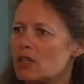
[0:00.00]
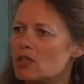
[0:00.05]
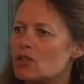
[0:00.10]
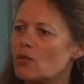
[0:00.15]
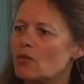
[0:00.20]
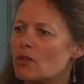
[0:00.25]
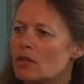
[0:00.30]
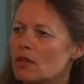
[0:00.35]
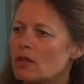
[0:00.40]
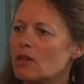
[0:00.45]
And
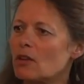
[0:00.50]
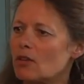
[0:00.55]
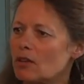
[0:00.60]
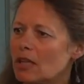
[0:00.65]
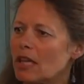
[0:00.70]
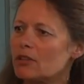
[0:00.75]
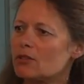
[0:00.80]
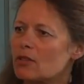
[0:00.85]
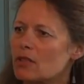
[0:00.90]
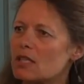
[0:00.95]
so their
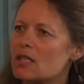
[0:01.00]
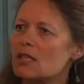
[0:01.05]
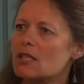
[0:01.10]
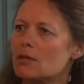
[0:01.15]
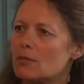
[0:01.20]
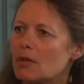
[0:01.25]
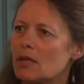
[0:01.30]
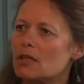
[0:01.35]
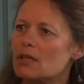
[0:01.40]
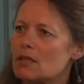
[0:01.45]
electric
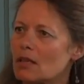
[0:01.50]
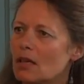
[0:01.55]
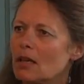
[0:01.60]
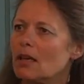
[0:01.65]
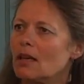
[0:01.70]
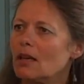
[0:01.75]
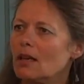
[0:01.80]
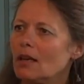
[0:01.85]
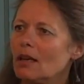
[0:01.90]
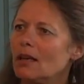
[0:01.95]
system is
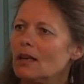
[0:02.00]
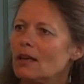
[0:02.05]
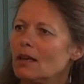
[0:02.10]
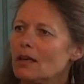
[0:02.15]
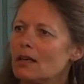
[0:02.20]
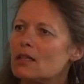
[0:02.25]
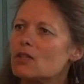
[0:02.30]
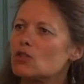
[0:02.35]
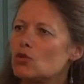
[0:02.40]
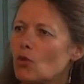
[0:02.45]

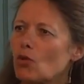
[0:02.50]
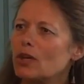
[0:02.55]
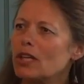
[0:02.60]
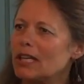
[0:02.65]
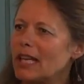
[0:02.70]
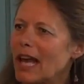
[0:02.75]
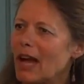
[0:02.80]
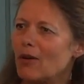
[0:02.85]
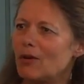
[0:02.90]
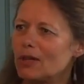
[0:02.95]

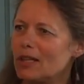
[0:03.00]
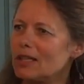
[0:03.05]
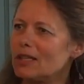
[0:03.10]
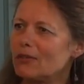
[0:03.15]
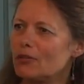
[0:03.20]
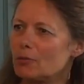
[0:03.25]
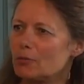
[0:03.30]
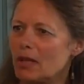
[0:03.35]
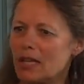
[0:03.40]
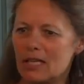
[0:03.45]
shorting out in
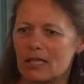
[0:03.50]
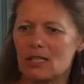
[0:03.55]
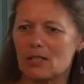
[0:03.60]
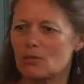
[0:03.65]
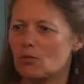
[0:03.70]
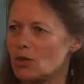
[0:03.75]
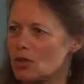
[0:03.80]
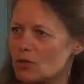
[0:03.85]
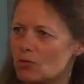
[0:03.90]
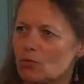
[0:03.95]
different
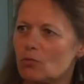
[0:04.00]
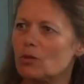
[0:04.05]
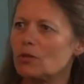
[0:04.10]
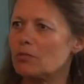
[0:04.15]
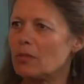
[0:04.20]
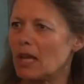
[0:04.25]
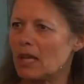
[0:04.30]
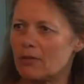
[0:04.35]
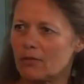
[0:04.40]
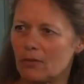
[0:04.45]
places, which
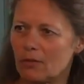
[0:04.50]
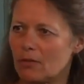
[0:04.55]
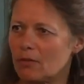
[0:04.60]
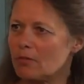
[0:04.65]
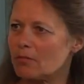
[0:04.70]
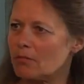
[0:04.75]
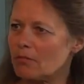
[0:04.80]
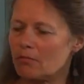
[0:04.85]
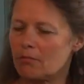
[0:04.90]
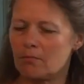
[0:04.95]
would make
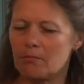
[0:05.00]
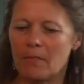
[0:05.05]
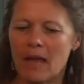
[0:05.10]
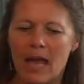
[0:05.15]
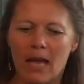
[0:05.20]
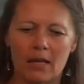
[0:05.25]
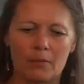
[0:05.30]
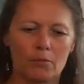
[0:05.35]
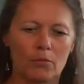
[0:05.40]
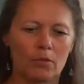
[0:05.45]
for
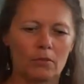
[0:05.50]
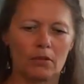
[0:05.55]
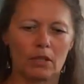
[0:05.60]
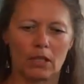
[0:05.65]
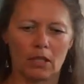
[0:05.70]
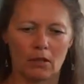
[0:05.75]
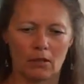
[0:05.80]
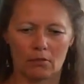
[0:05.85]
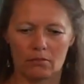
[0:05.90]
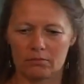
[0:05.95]
bad,
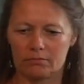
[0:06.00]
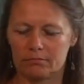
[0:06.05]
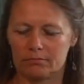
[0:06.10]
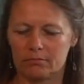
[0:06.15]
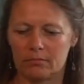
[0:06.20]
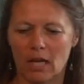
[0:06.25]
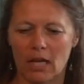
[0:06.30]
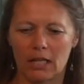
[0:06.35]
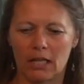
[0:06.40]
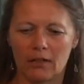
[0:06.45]
you know,
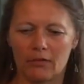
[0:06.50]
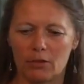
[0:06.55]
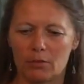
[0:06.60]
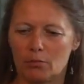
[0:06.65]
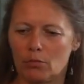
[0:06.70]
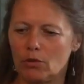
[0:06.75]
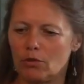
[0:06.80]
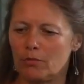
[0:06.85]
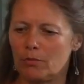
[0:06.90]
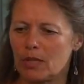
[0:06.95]

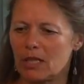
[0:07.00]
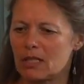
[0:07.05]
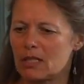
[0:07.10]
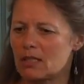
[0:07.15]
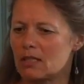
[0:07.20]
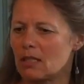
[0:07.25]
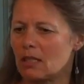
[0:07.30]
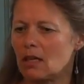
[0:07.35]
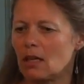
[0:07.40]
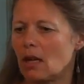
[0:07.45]
uneven
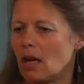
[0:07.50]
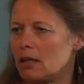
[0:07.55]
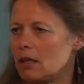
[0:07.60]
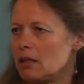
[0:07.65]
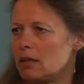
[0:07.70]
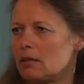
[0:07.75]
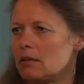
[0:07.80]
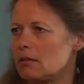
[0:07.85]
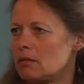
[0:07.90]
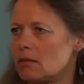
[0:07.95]
movements, uh,
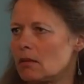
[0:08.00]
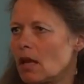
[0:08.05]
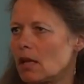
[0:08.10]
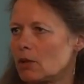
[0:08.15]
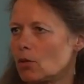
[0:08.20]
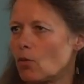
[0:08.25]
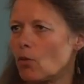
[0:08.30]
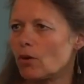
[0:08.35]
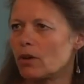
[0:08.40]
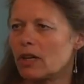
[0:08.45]

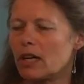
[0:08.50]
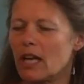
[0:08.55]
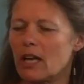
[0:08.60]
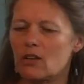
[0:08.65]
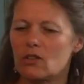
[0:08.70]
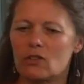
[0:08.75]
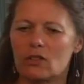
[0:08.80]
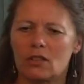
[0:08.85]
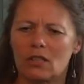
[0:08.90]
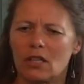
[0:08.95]

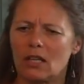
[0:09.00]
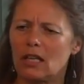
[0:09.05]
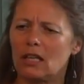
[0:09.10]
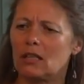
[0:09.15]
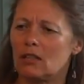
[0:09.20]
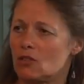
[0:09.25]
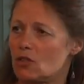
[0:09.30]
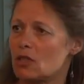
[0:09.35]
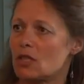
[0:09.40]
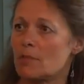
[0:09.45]
uncoordination,
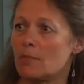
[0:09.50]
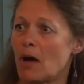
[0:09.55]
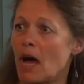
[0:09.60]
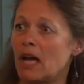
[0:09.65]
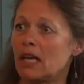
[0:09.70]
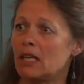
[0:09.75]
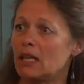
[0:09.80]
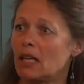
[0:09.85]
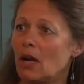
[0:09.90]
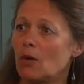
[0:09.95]
and just the
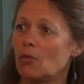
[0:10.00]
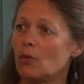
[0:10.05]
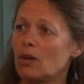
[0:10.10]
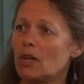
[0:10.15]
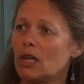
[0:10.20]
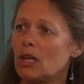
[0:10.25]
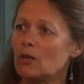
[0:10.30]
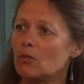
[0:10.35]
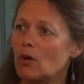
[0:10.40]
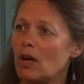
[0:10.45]
body not
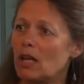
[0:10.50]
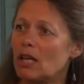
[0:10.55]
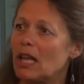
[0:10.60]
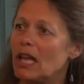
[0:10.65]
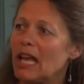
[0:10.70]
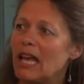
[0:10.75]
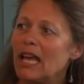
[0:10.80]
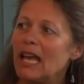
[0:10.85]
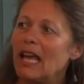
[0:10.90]
working well.